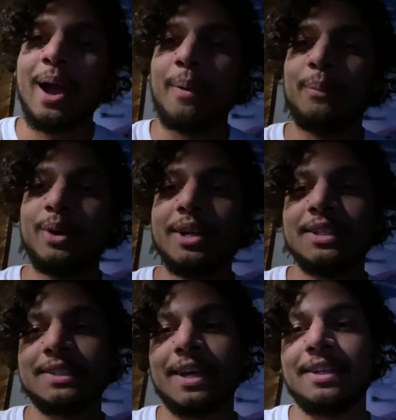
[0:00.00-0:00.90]
I'm pretty
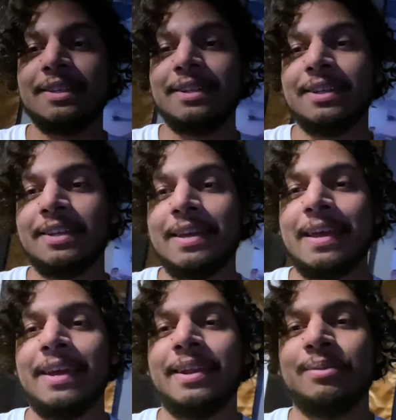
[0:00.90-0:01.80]
excited
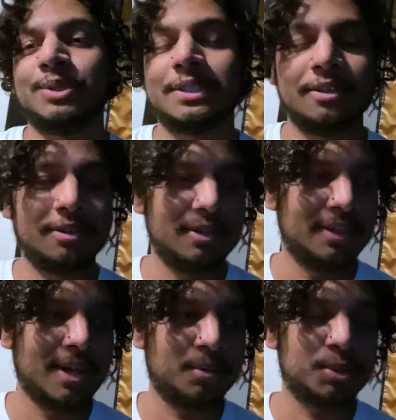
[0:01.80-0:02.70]
and I'm still
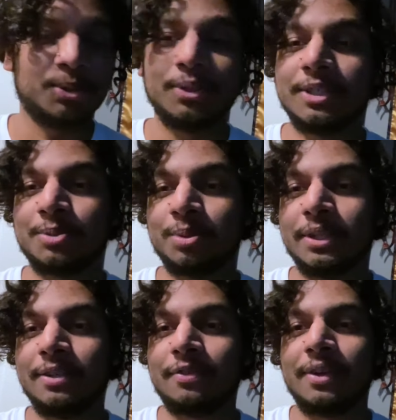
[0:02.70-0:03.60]
in absolute
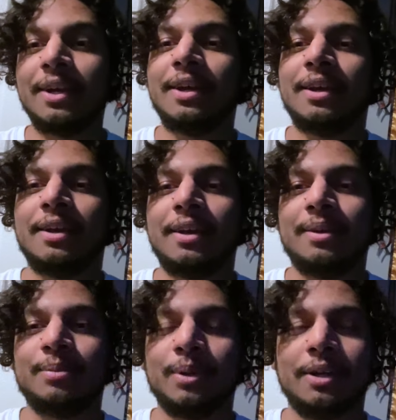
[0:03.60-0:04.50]
disbelief.
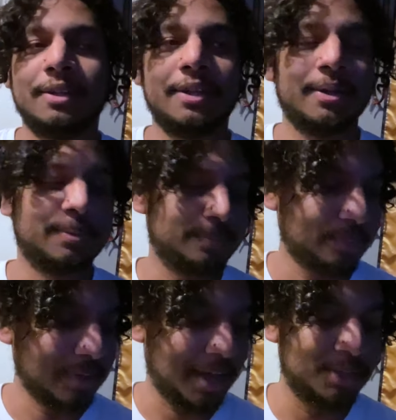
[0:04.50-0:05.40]
But yeah,
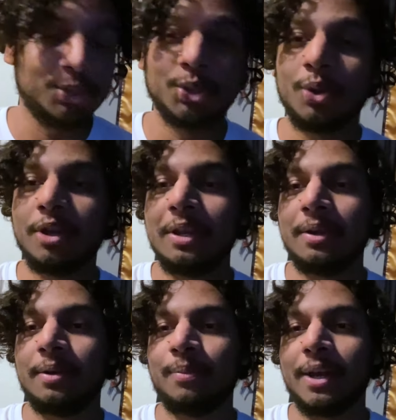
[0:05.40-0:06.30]
I enjoyed
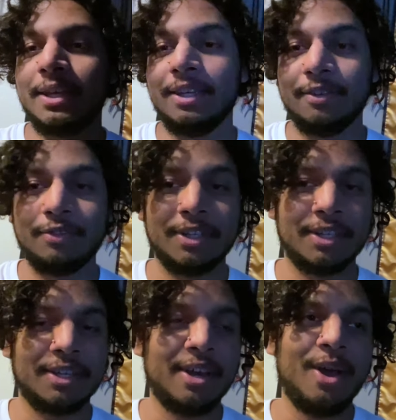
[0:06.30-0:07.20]
my
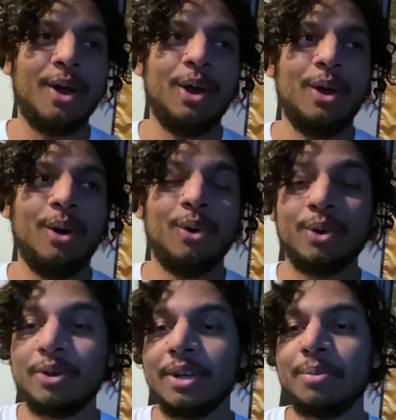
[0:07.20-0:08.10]
evening
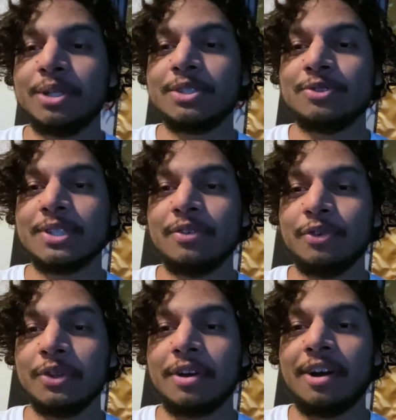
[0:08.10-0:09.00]
ordering a bunch of stuff
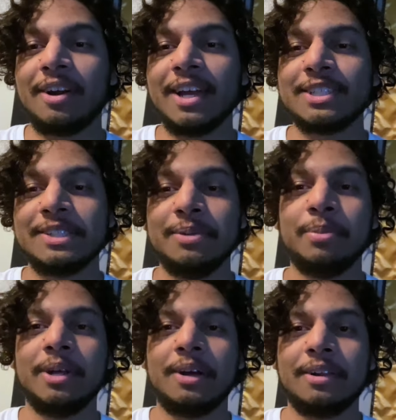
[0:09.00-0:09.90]
for the car actually,
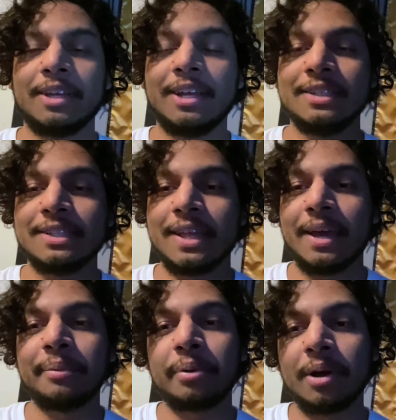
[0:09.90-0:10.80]
but I'll get into
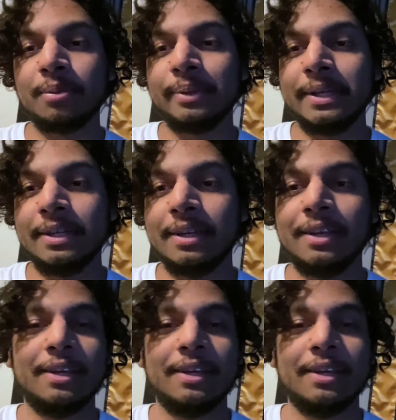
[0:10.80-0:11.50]
that probably